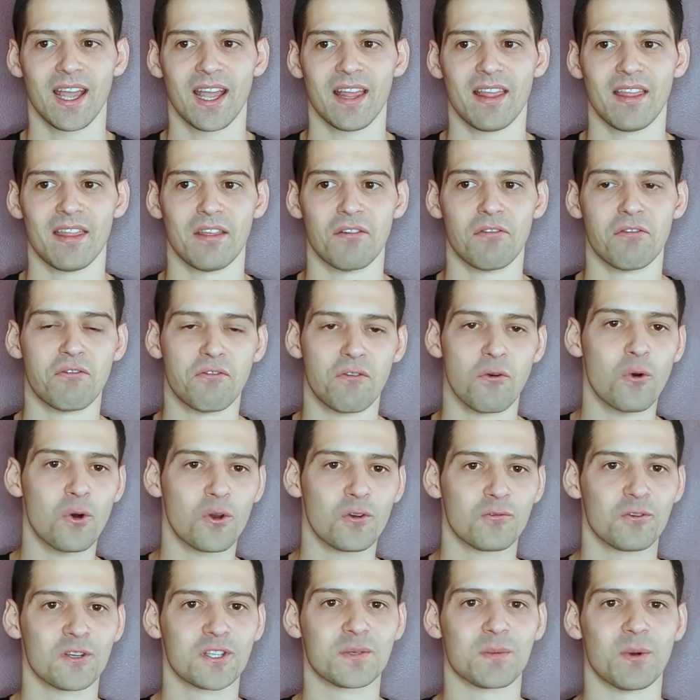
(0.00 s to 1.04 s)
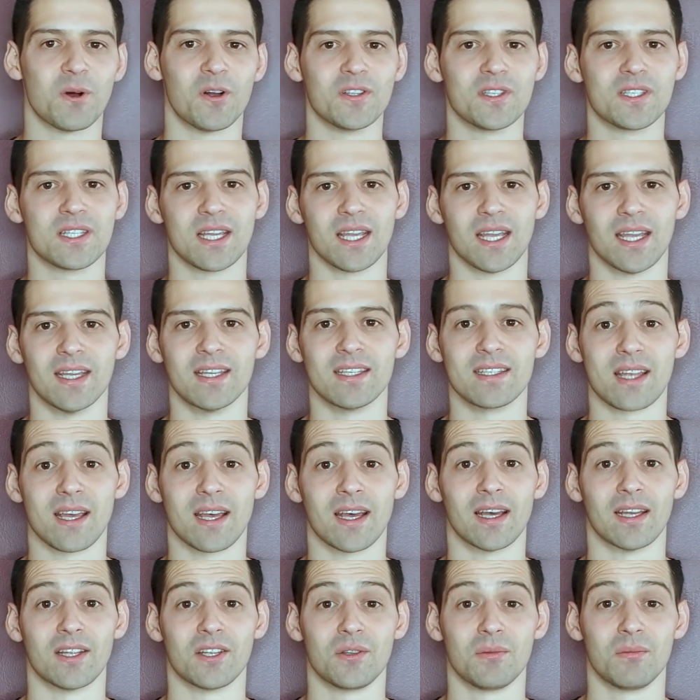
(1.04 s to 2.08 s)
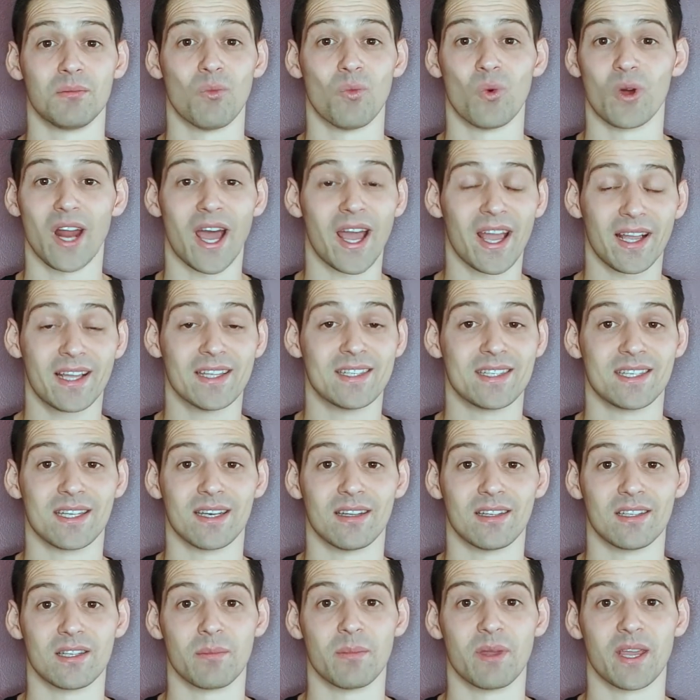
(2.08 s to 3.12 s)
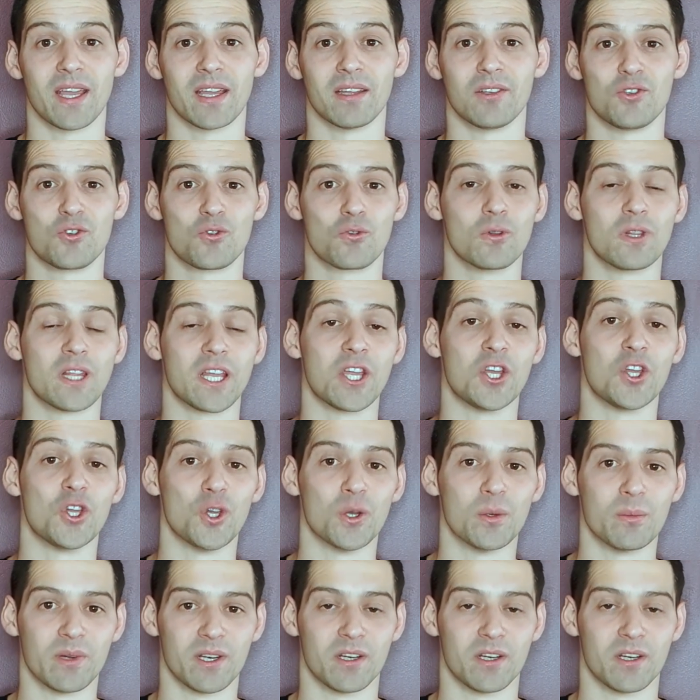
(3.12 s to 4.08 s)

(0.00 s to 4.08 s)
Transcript: The fawn response is a, what I consider to be a truly human